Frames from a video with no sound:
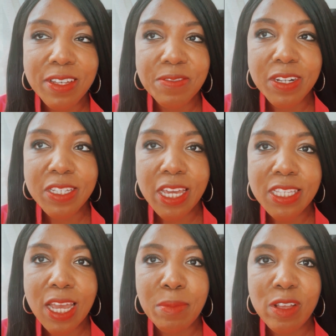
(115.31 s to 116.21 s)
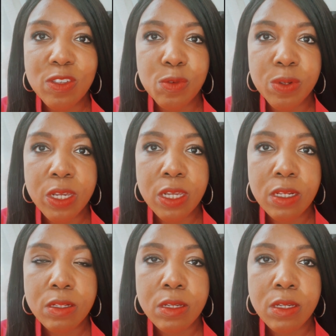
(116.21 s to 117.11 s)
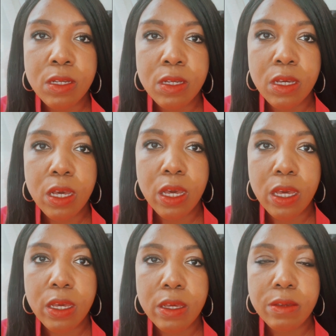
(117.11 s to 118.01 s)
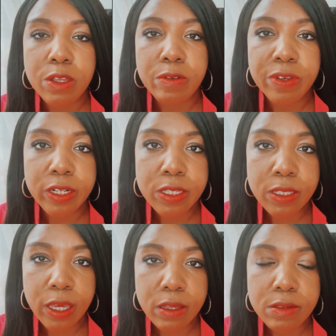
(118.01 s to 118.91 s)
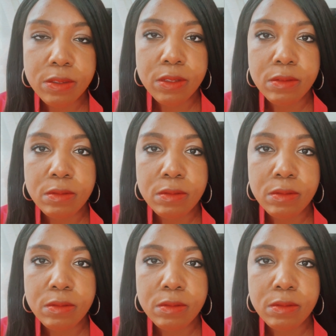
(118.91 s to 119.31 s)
really taking time out to read, uh, you know, various texts,